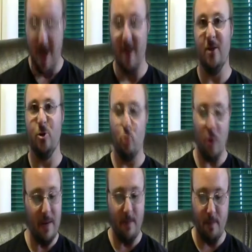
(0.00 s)

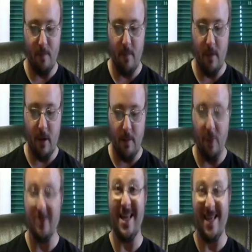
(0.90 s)
the
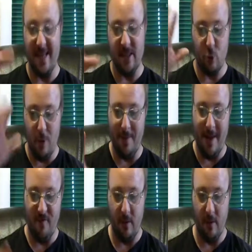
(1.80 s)
person that did the
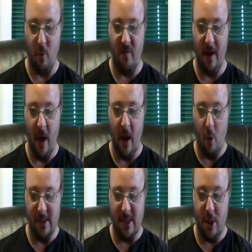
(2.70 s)
screenplay for the movie
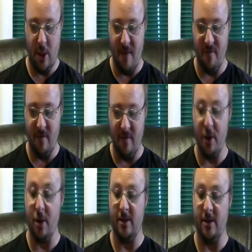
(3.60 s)
was Jeff
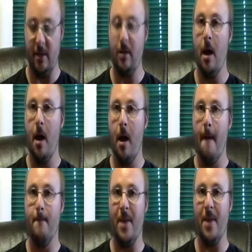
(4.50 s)
Nathanson,
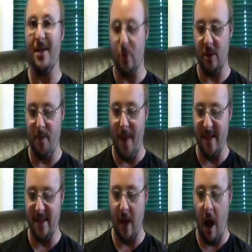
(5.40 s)
but this was
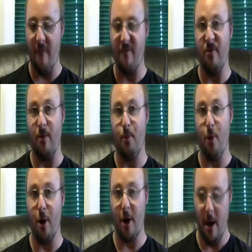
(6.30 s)
based off of the
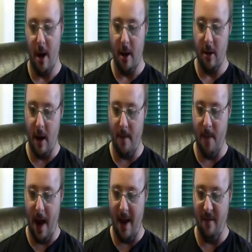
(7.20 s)
book done
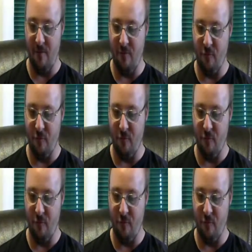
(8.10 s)
by